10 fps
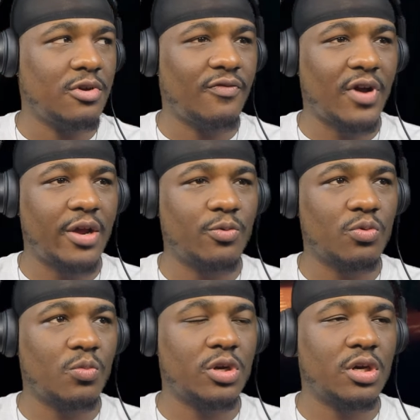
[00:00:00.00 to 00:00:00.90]
Find
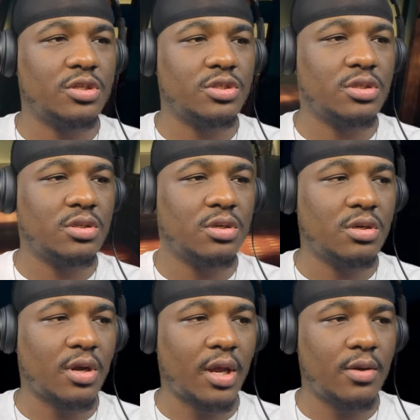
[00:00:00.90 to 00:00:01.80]
room one hundred.
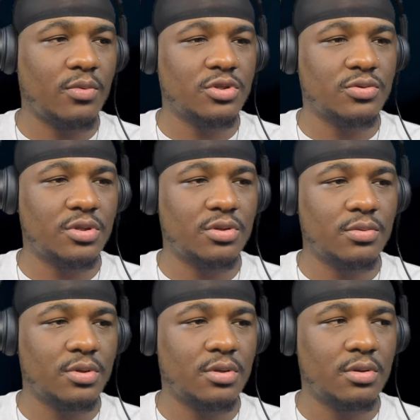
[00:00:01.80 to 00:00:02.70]
Okay, one twenty-three.